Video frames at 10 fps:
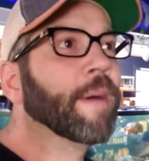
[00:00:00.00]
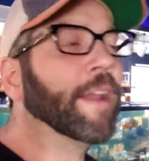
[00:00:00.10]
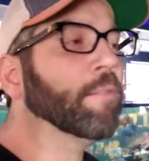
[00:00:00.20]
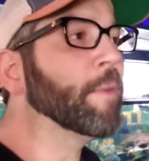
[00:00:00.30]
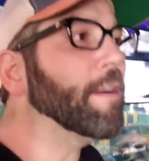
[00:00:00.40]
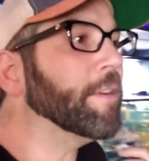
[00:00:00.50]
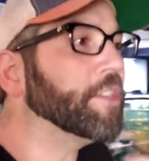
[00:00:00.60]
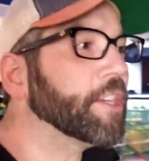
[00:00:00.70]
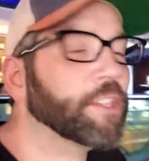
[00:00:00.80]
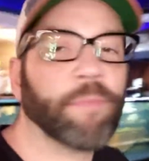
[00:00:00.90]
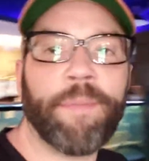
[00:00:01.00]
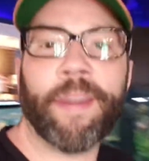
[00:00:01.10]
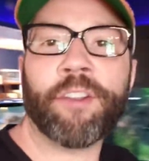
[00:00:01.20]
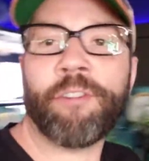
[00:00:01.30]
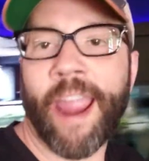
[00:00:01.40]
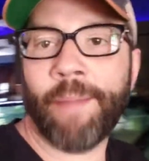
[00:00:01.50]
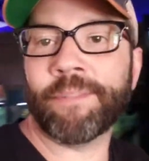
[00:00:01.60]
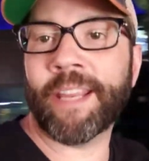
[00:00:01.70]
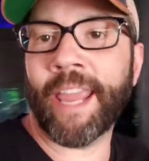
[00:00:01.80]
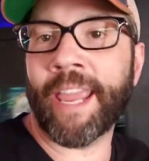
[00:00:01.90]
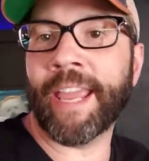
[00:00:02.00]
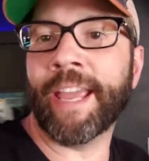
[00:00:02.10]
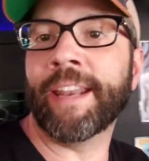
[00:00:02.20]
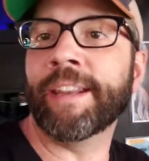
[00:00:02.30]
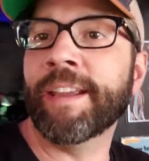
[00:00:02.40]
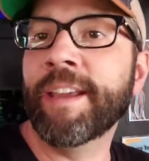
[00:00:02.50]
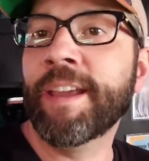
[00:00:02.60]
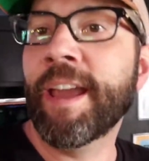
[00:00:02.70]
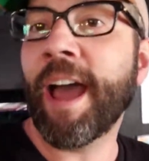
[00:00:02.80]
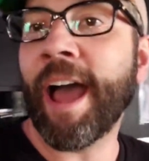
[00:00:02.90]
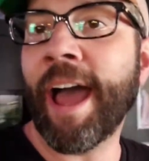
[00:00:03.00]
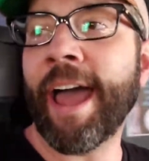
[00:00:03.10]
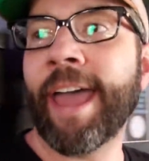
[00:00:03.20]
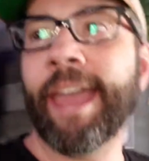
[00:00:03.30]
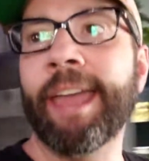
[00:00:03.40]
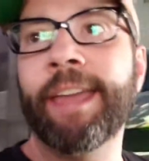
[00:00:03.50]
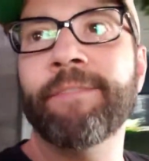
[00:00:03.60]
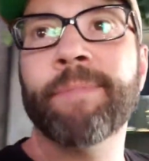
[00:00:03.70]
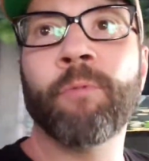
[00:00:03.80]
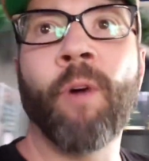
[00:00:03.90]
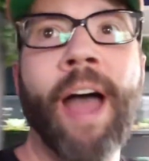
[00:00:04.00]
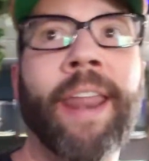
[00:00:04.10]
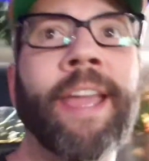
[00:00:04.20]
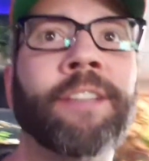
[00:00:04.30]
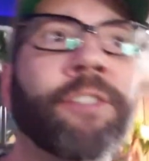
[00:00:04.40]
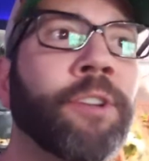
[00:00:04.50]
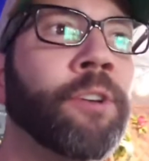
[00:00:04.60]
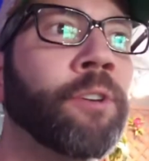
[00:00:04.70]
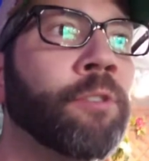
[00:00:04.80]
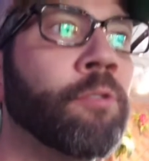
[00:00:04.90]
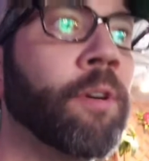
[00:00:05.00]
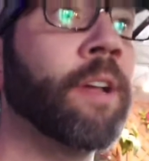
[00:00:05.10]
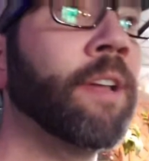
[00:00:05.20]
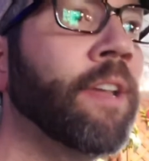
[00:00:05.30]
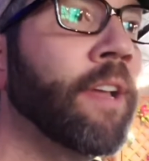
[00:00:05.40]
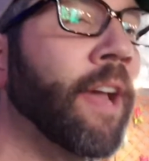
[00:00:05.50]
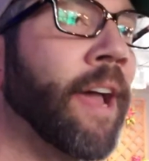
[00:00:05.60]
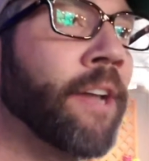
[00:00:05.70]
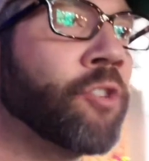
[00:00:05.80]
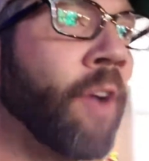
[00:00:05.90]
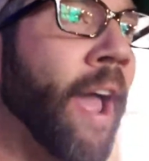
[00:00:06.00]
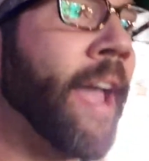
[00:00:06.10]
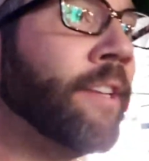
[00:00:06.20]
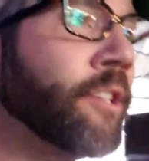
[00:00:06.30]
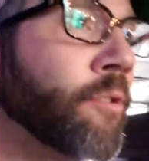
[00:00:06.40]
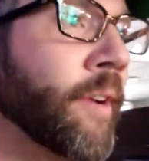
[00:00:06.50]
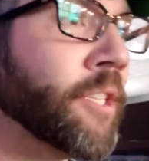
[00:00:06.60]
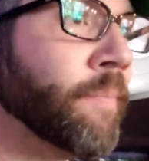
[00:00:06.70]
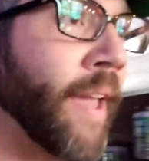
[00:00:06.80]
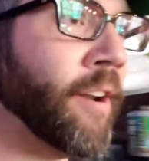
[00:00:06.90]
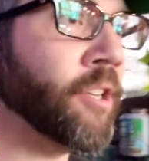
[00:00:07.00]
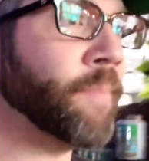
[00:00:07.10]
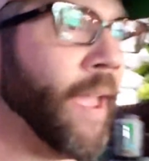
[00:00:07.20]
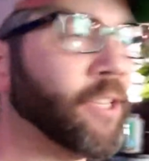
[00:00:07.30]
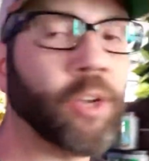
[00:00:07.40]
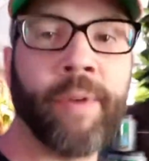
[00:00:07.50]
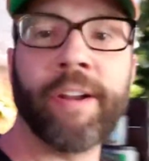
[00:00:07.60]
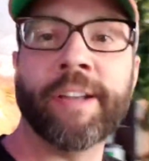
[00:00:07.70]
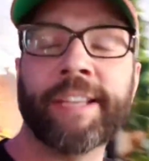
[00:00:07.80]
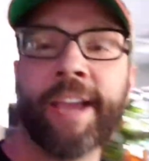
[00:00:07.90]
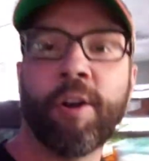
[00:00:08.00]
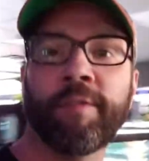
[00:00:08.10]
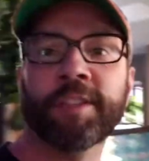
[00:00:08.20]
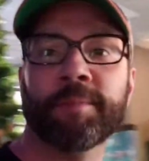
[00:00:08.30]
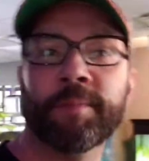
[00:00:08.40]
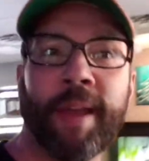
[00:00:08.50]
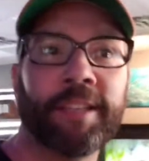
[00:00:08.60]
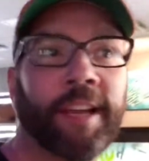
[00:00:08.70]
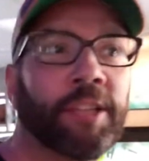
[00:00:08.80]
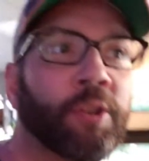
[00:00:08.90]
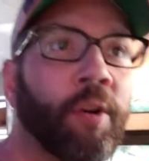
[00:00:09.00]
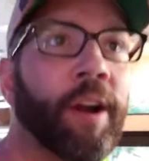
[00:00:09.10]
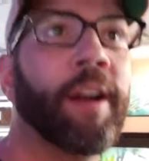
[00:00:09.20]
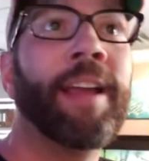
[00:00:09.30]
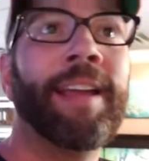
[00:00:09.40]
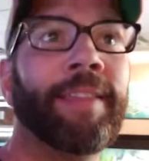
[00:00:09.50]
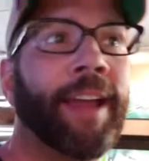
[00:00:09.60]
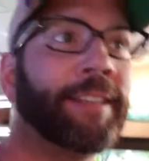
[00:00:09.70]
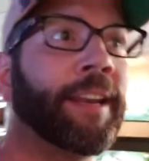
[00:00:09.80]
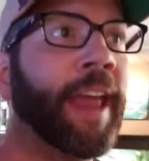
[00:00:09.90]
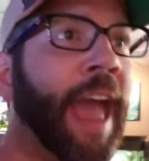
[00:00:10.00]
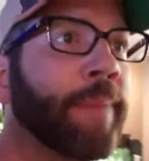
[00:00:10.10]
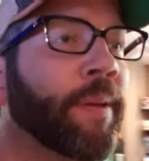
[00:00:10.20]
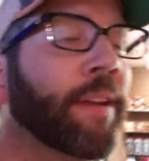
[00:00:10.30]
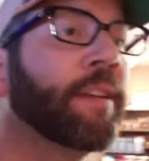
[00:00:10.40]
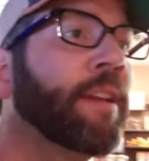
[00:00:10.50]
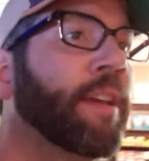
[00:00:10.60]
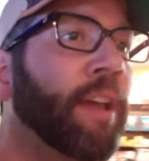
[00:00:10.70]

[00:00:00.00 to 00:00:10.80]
But we've been cramped, and I've been wanting to try to expand our space. So we're going to take over some space next door. That didn't happen.